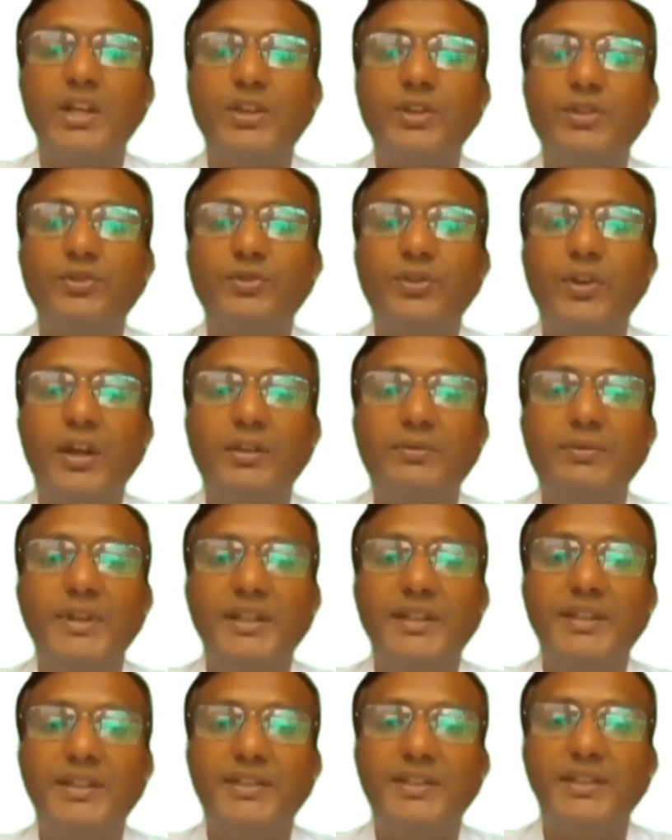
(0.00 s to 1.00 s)

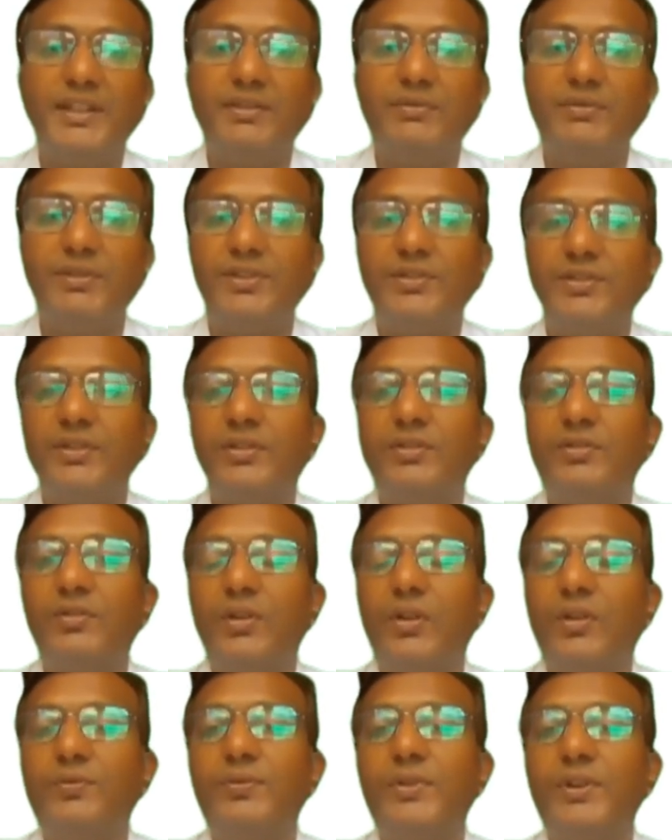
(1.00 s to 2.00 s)
Solving this equation
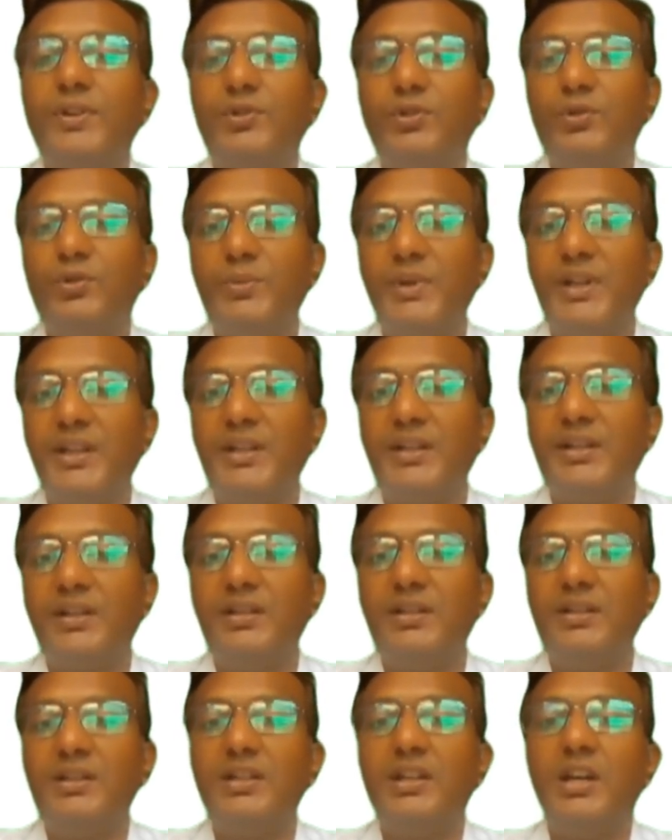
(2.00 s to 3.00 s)
often
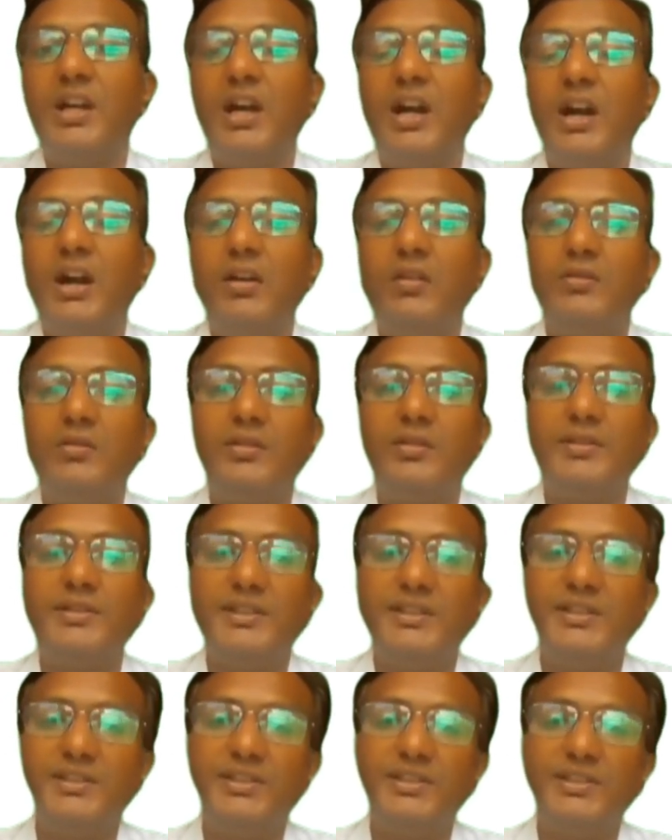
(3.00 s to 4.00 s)
numerically allows
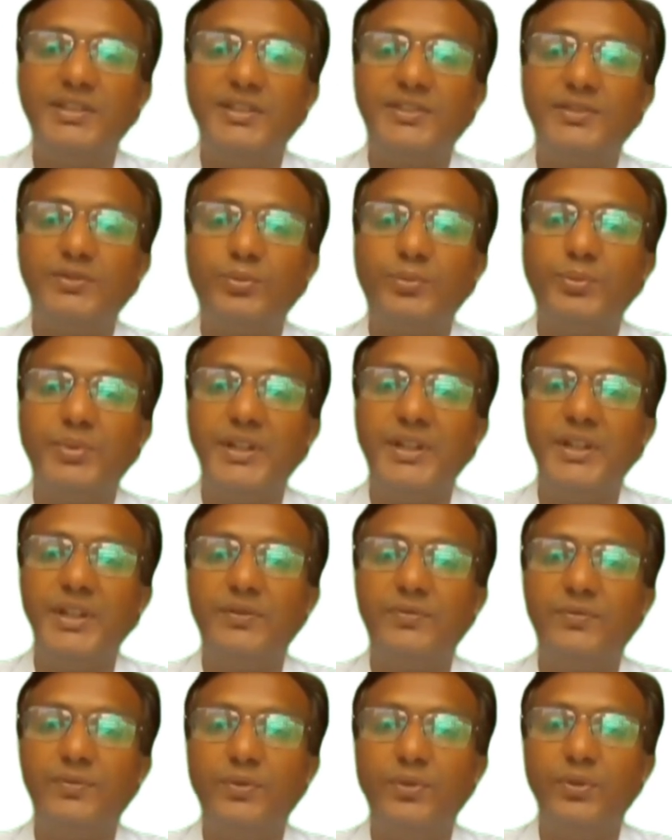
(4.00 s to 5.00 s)
engineers to
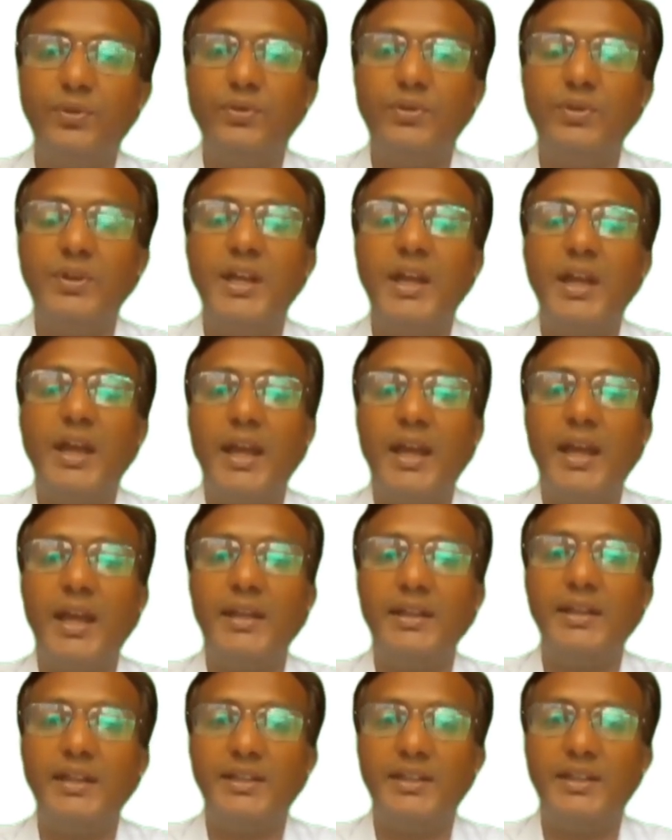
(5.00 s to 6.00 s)
predict flow
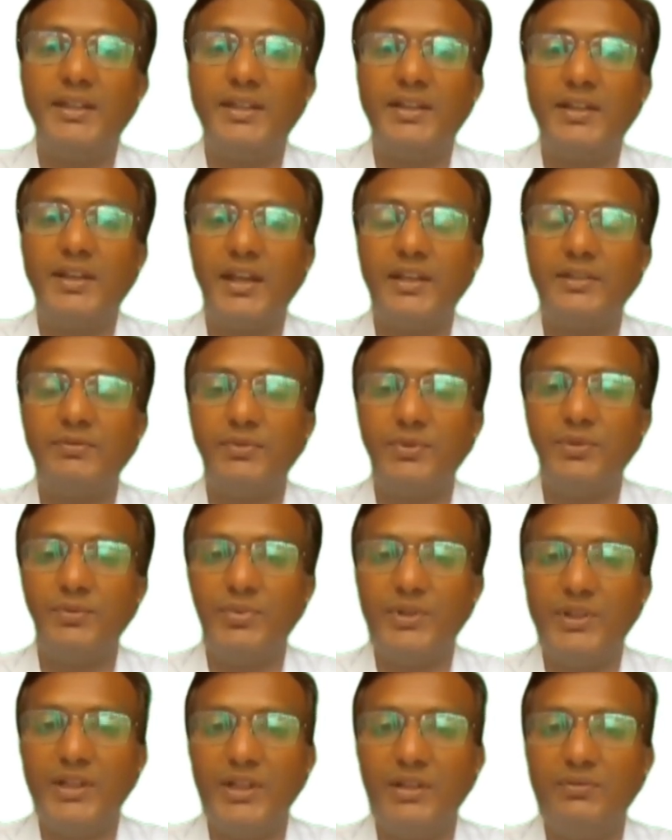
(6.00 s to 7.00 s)
and heat transfer
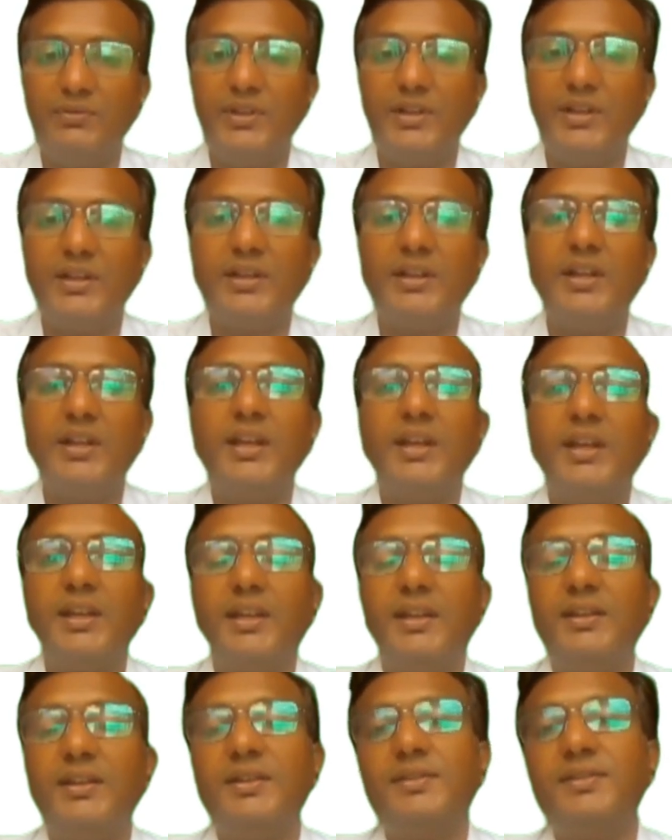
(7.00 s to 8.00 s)
behavior
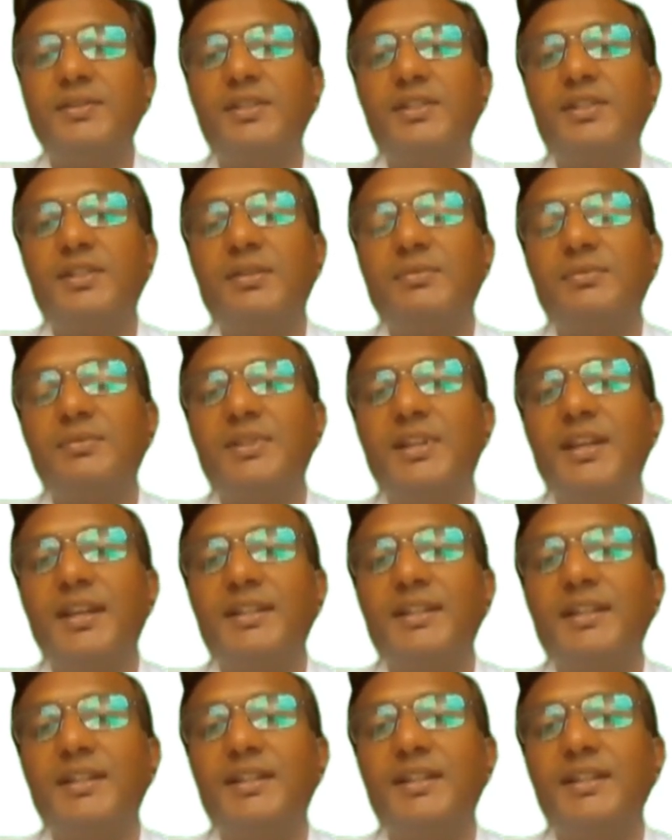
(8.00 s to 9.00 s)
in systems like
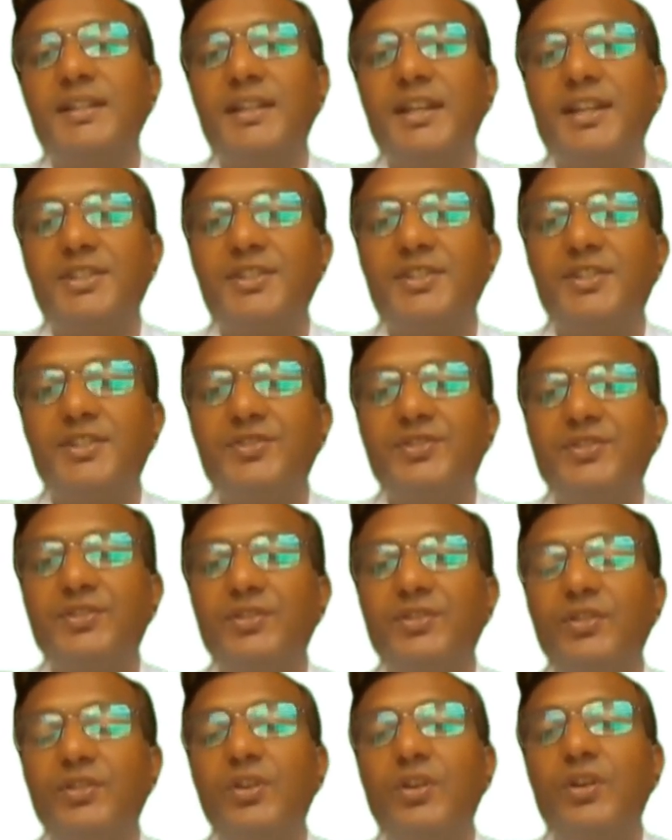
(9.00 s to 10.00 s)
the heat exchanger
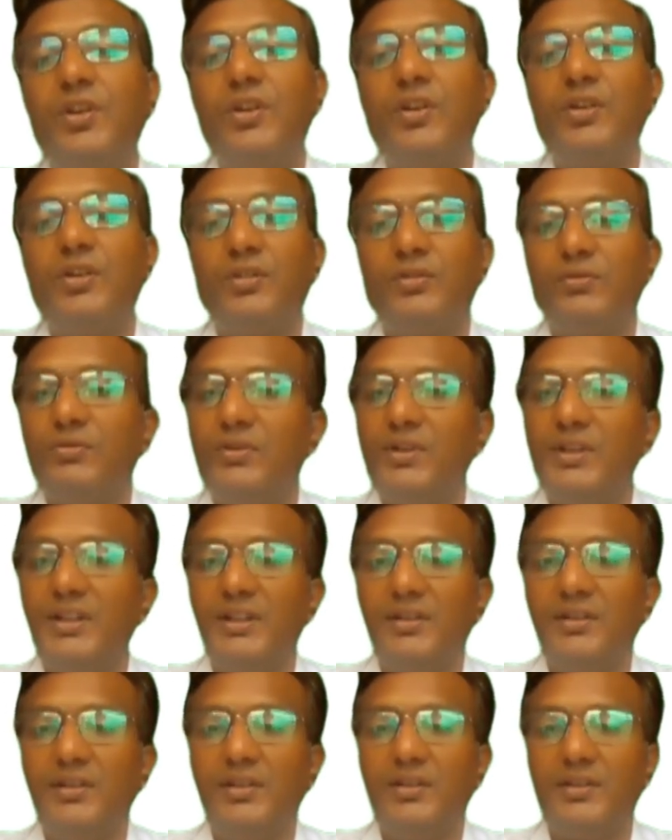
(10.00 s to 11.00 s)
or
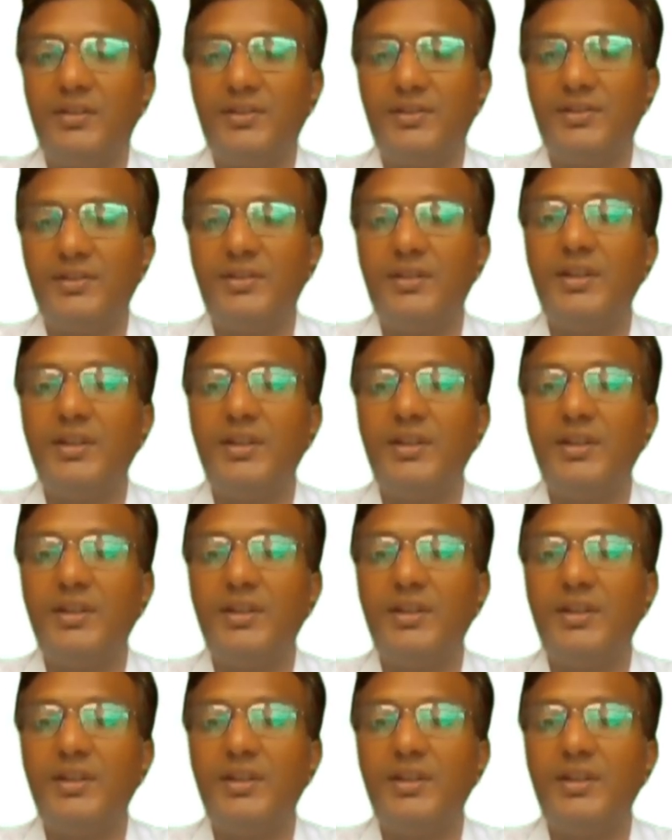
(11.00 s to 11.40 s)
cooling duct.